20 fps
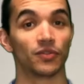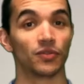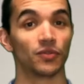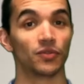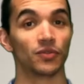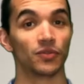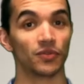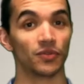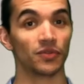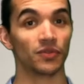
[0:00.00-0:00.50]

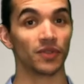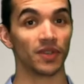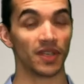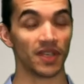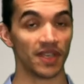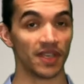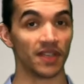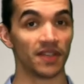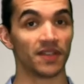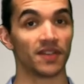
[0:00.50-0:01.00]
to
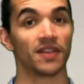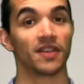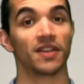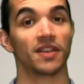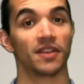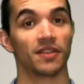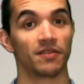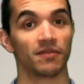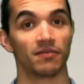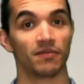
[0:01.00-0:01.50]
eat
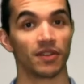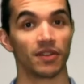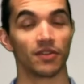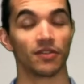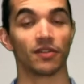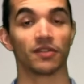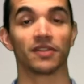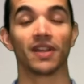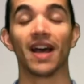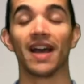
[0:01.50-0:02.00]
in
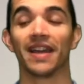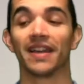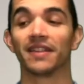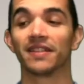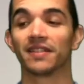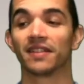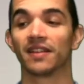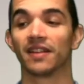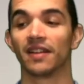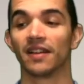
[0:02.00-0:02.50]
your
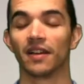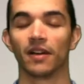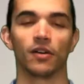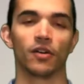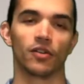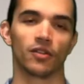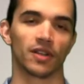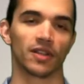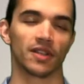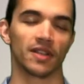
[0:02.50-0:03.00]
diet,
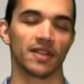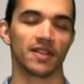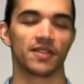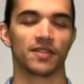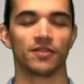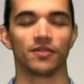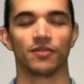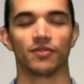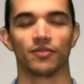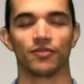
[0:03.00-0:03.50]
or at
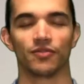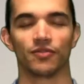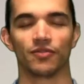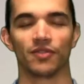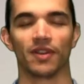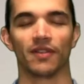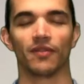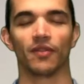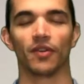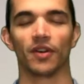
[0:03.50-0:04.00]
least you
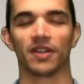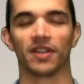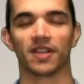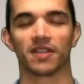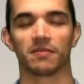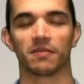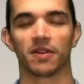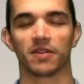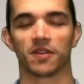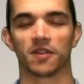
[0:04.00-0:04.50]
should avoid
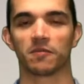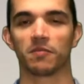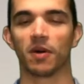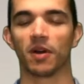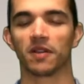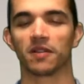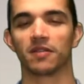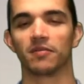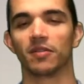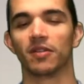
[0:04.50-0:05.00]
as much as
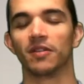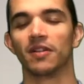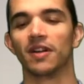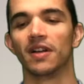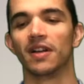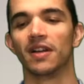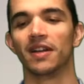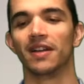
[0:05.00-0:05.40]
possible.